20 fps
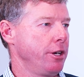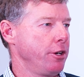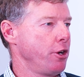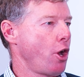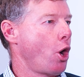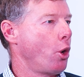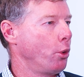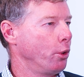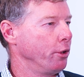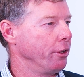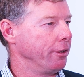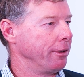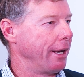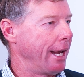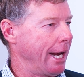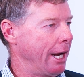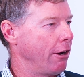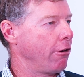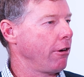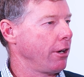a known
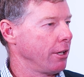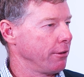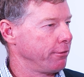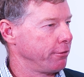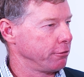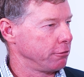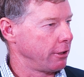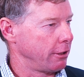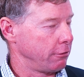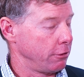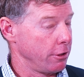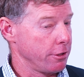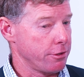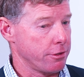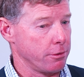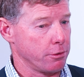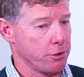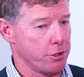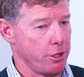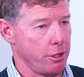area for rare
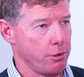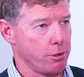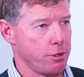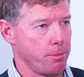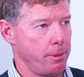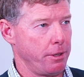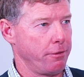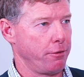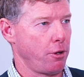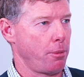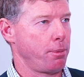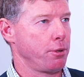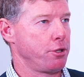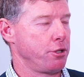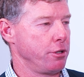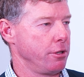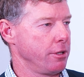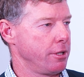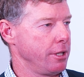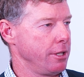earths, so it was a bit of an
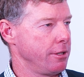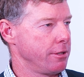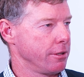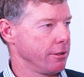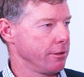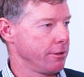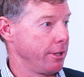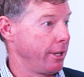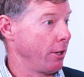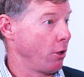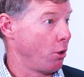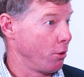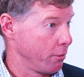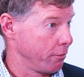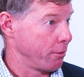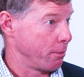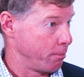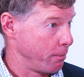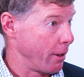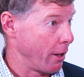opportunity to get hold
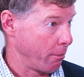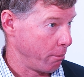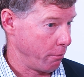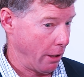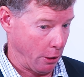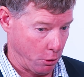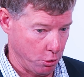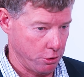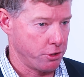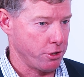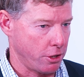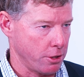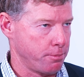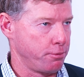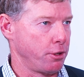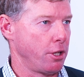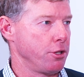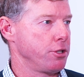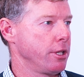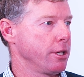of a good-sized
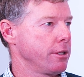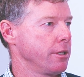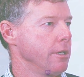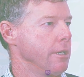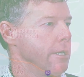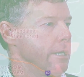project